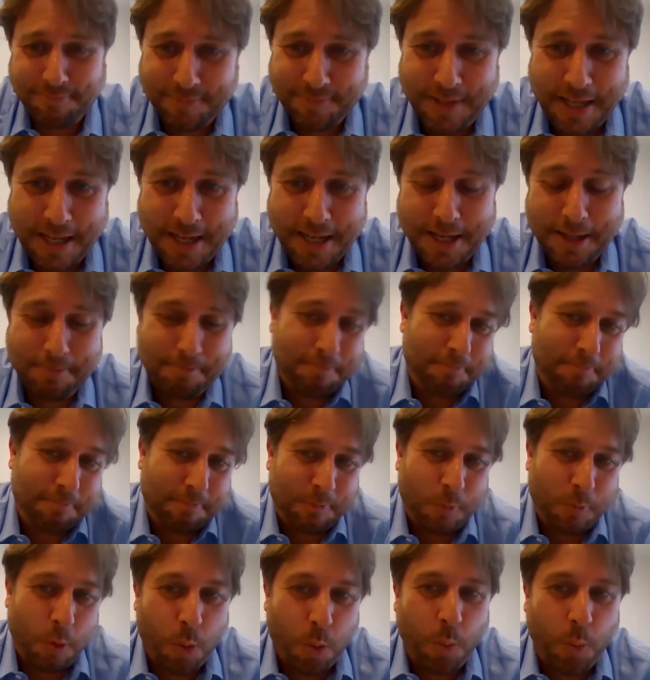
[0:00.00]

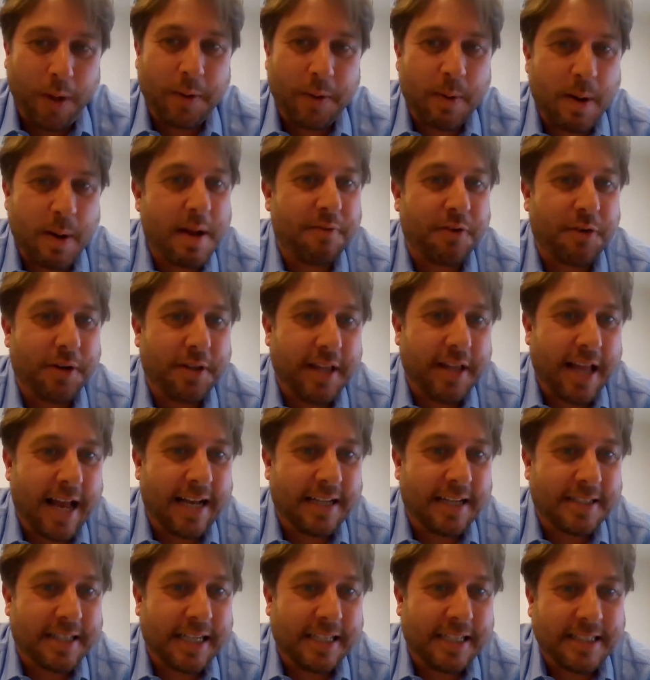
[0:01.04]
or wherever in the
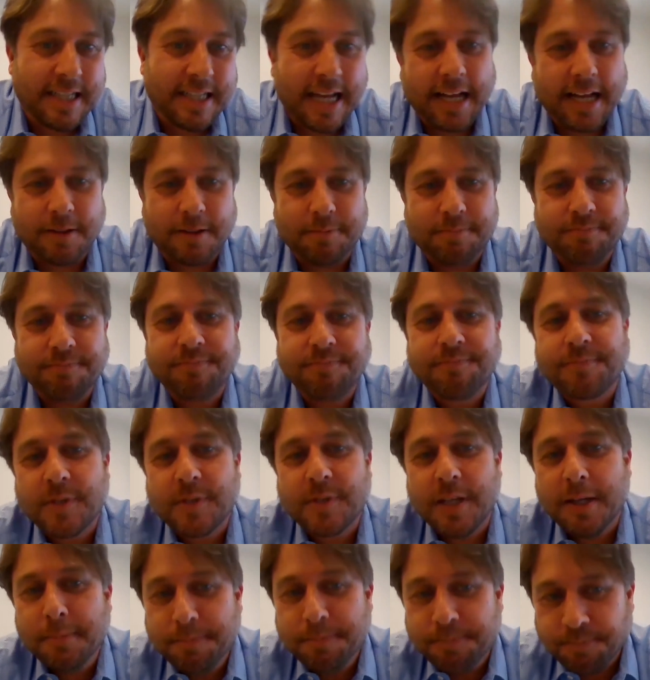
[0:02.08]
house they take them.
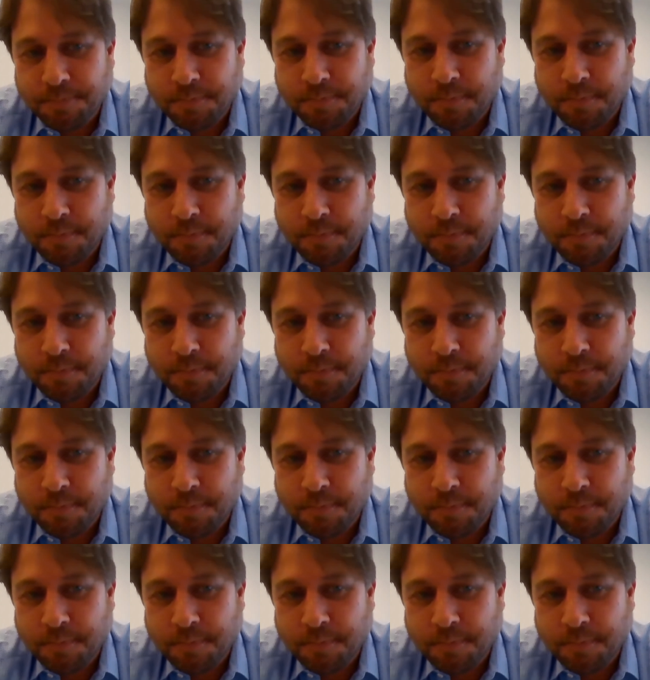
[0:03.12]
Yeah.